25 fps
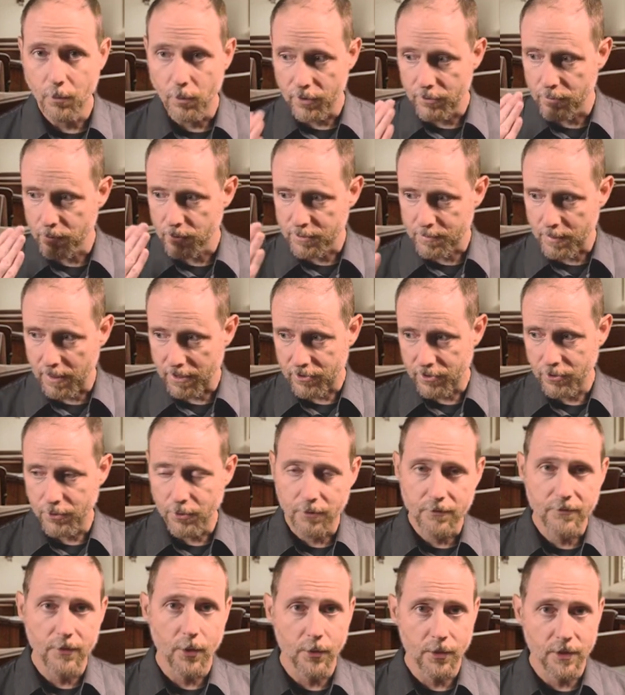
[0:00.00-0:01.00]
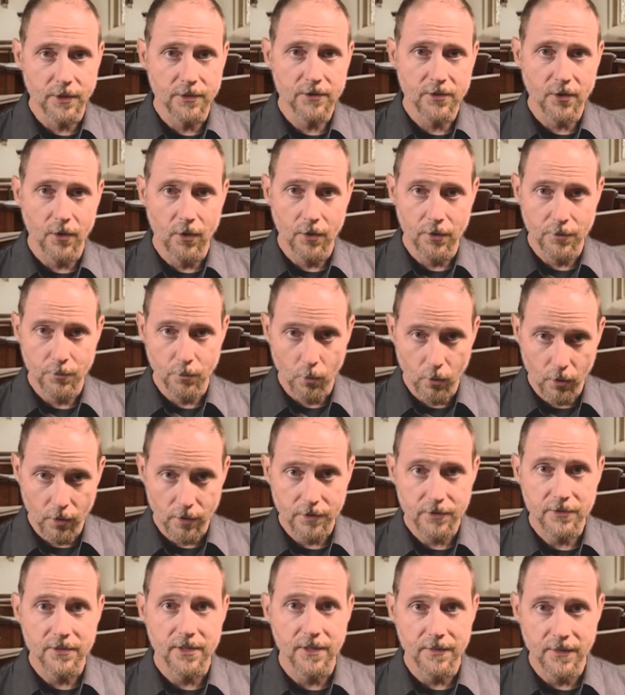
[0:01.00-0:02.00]
with respect to your focus on
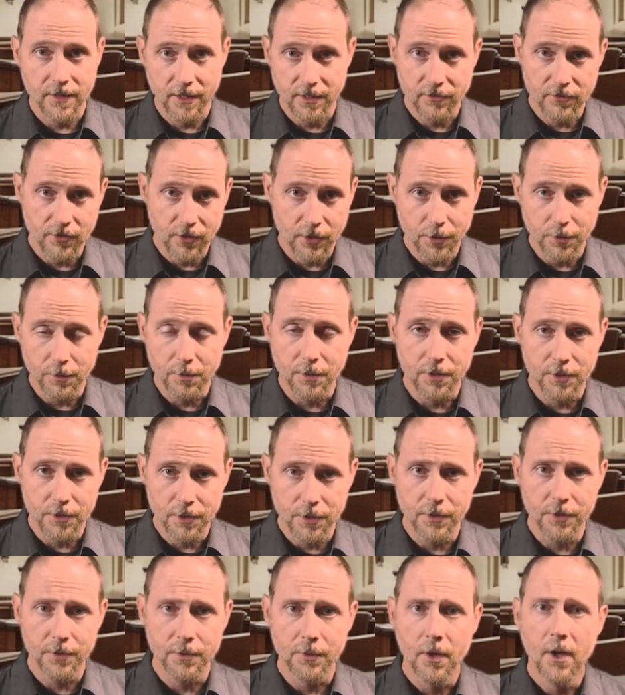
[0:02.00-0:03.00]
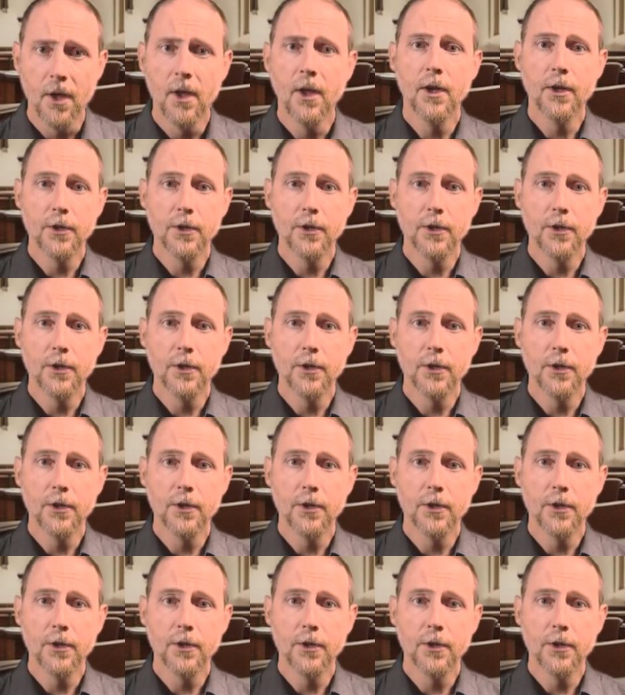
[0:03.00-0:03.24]
works and things that you can do.